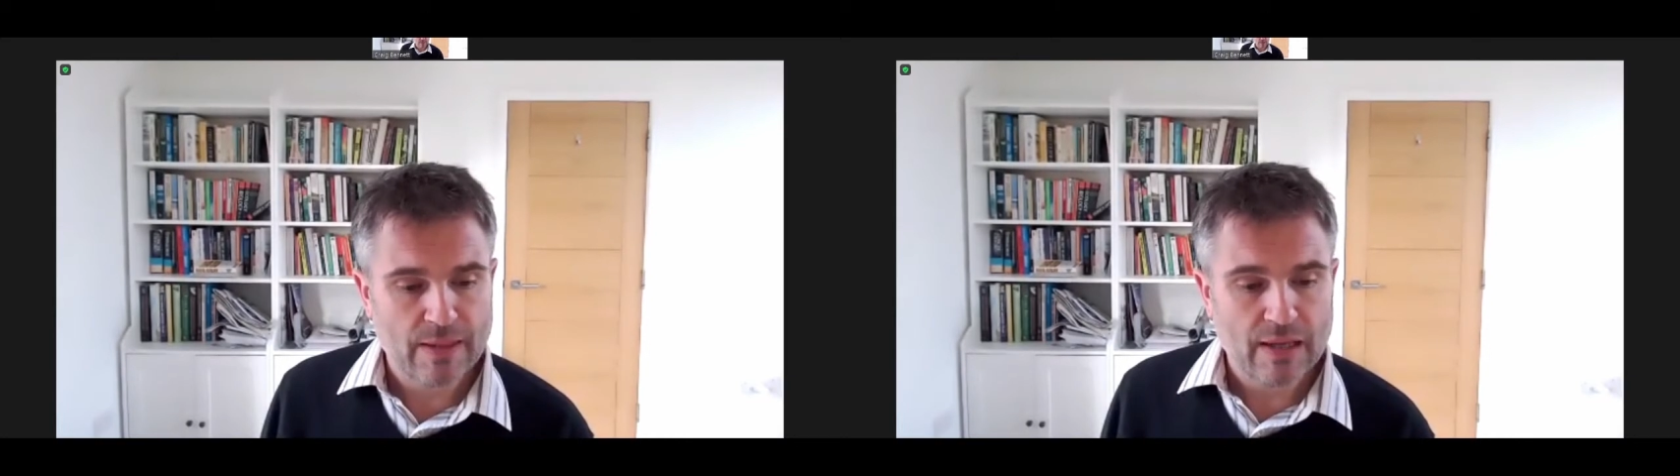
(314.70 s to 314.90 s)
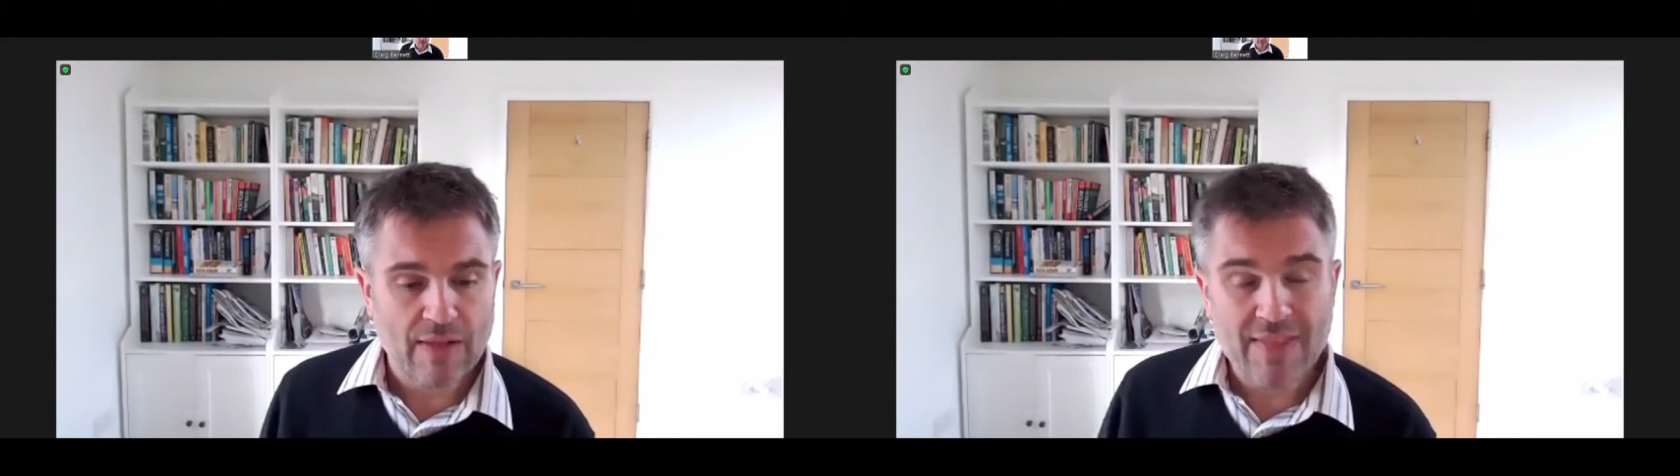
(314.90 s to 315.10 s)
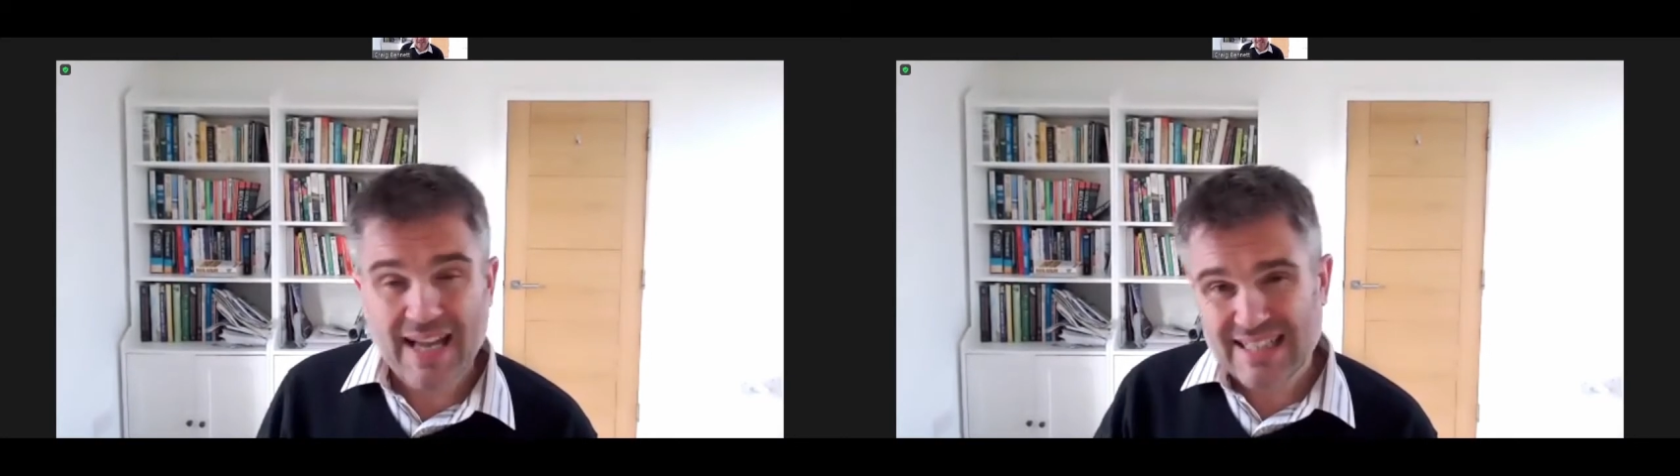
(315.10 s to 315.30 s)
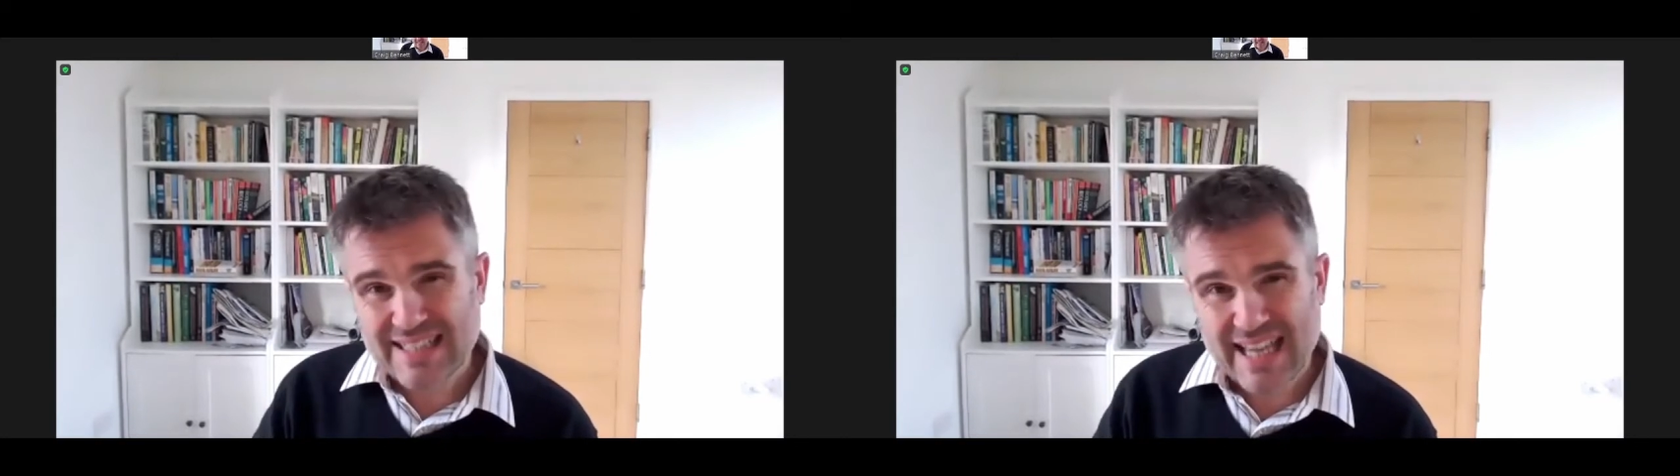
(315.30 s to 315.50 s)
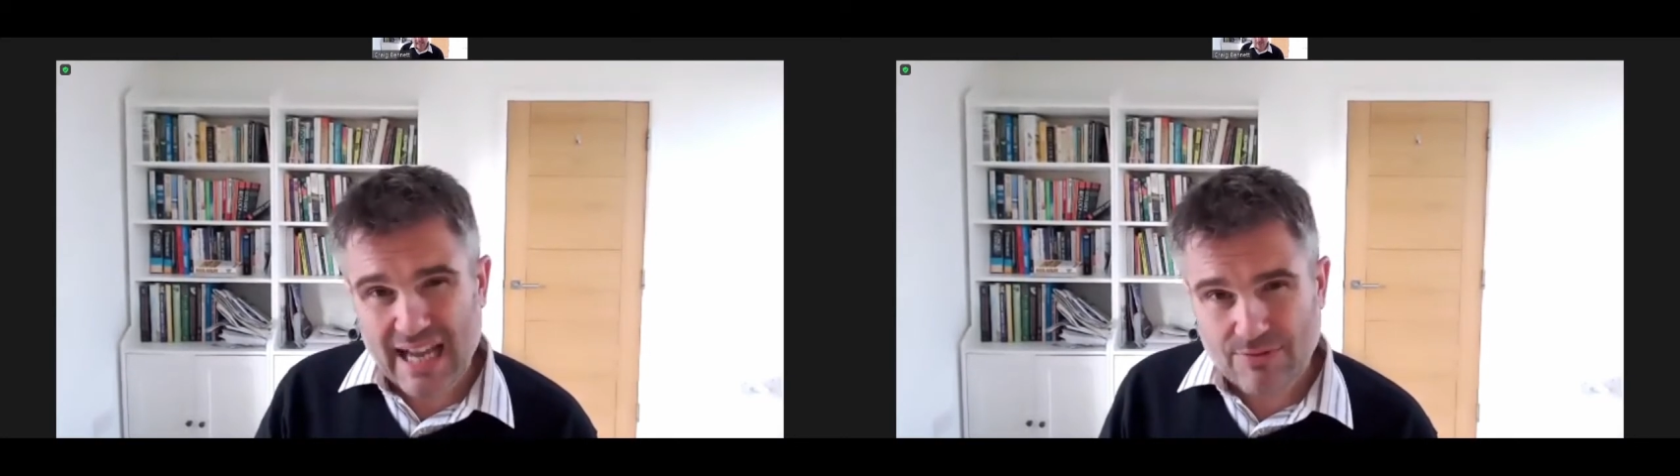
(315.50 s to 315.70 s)
And that's
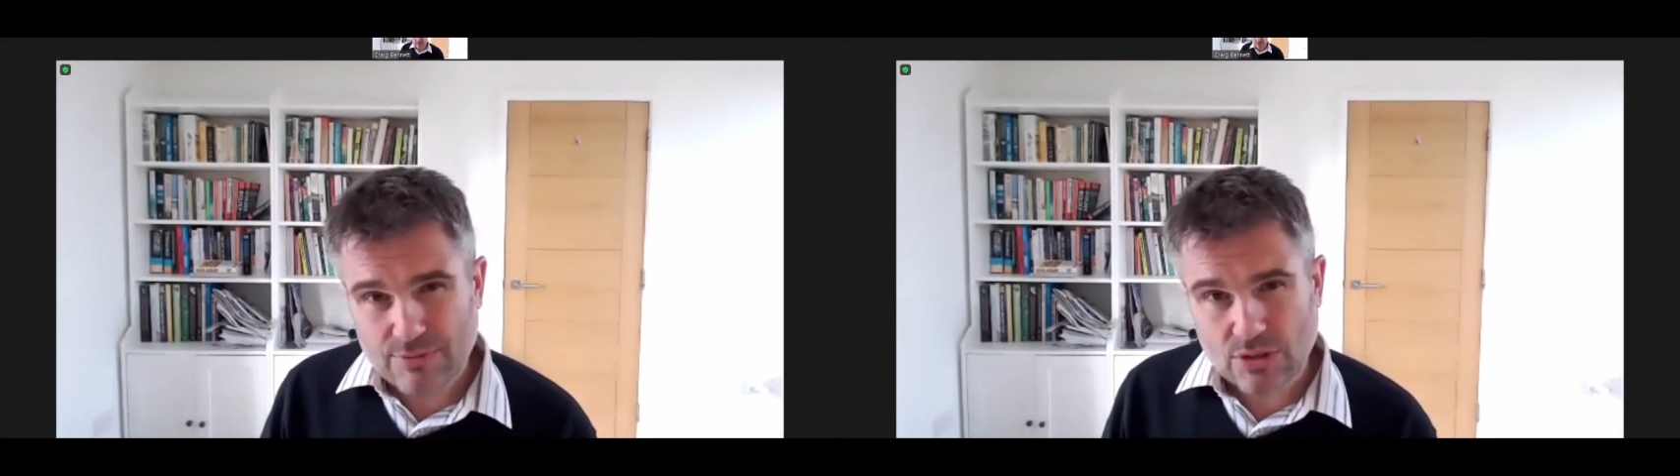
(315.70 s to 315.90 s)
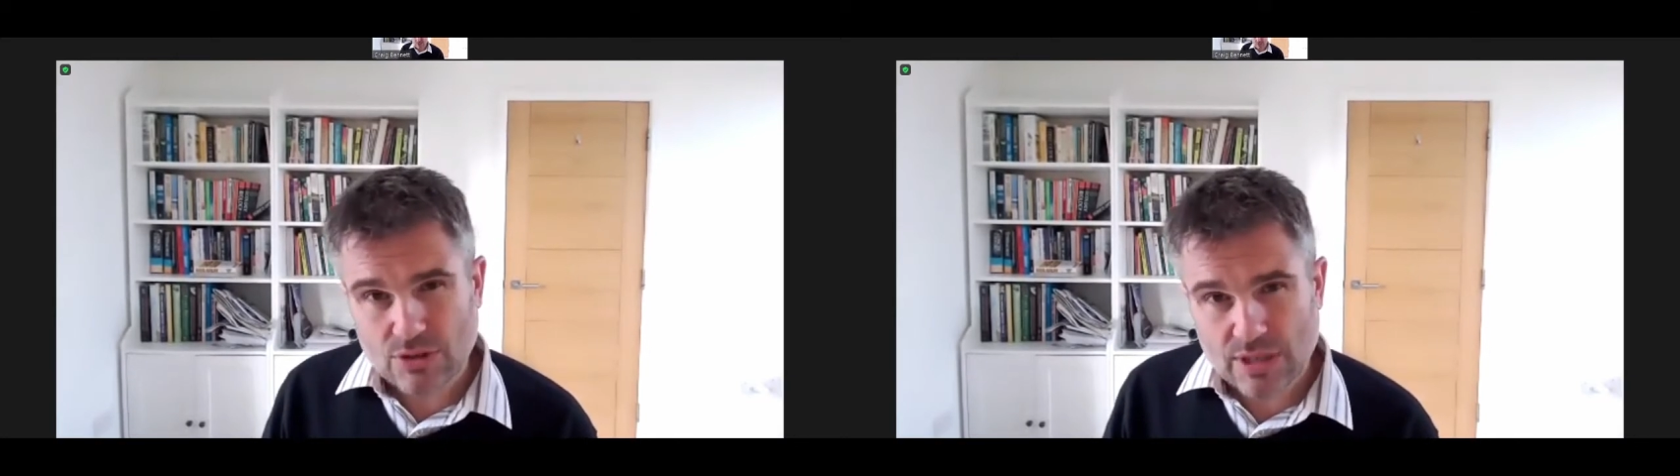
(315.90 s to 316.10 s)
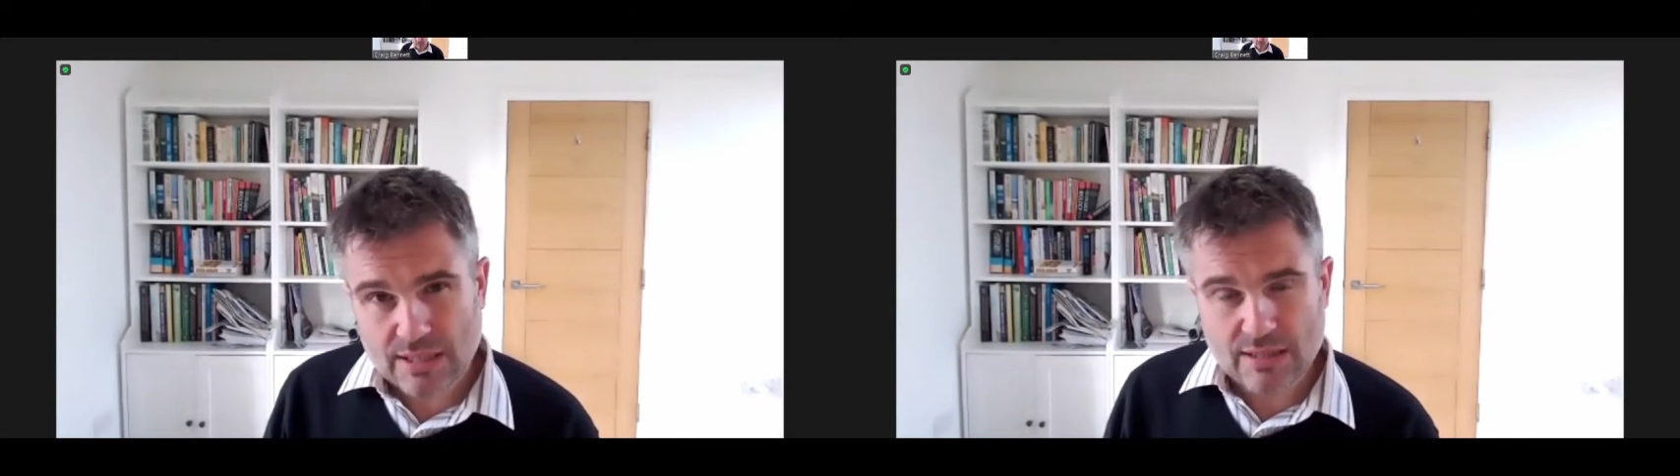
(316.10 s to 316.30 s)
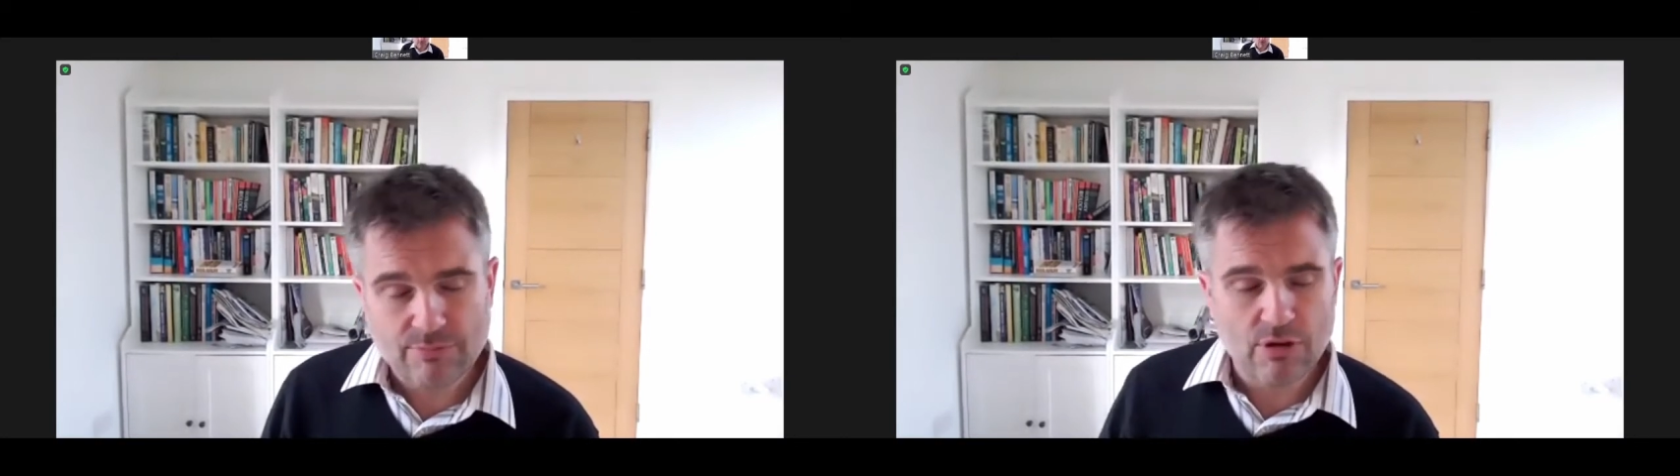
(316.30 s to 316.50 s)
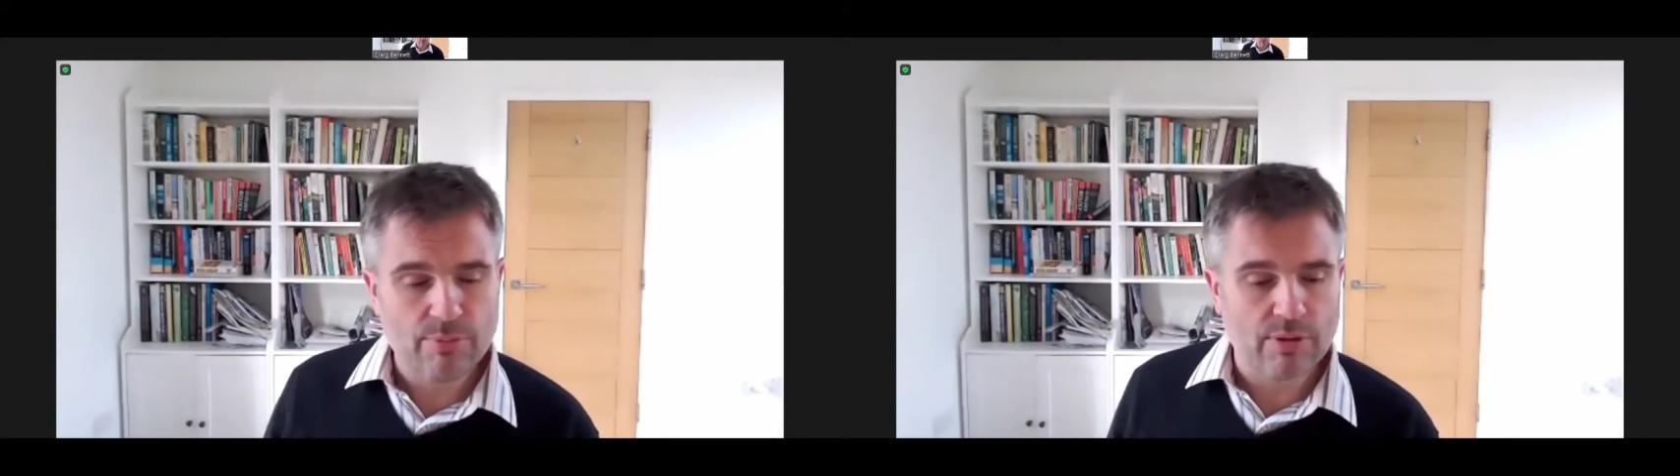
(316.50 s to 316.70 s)
the average, that's the
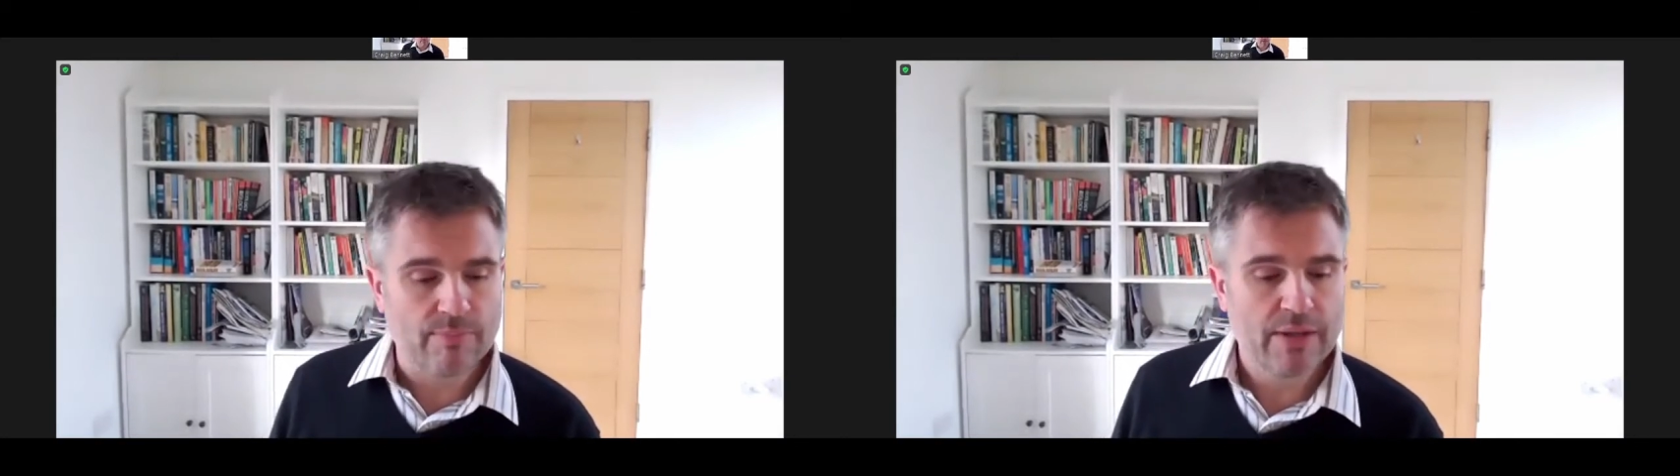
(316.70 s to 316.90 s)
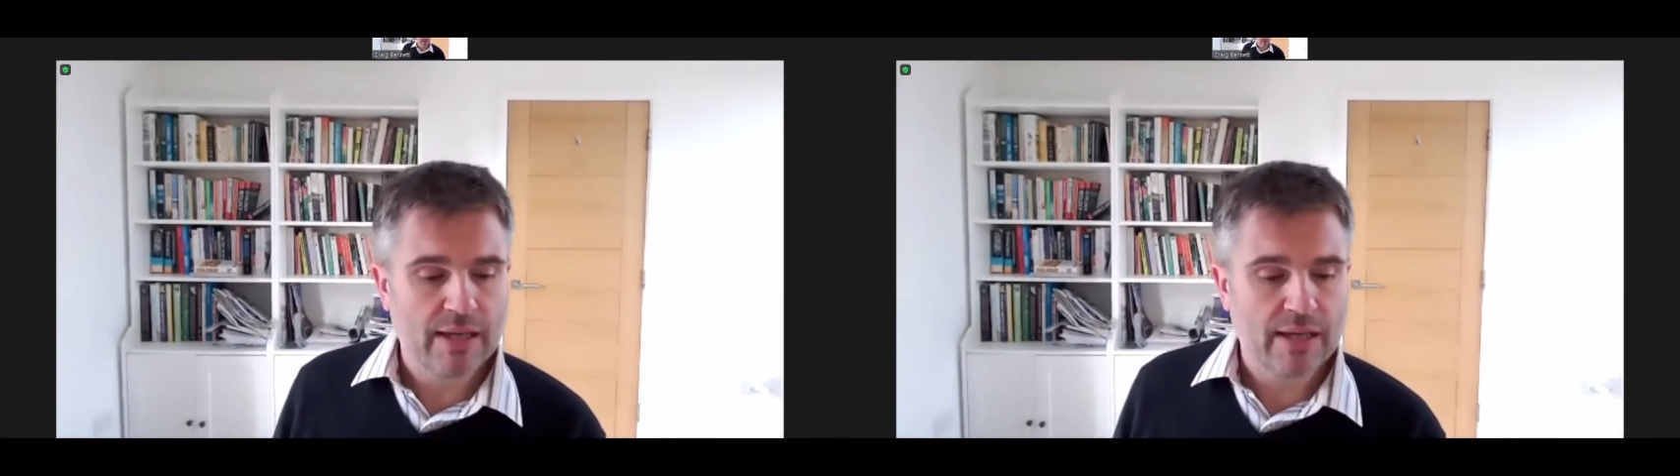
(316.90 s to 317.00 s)
problem.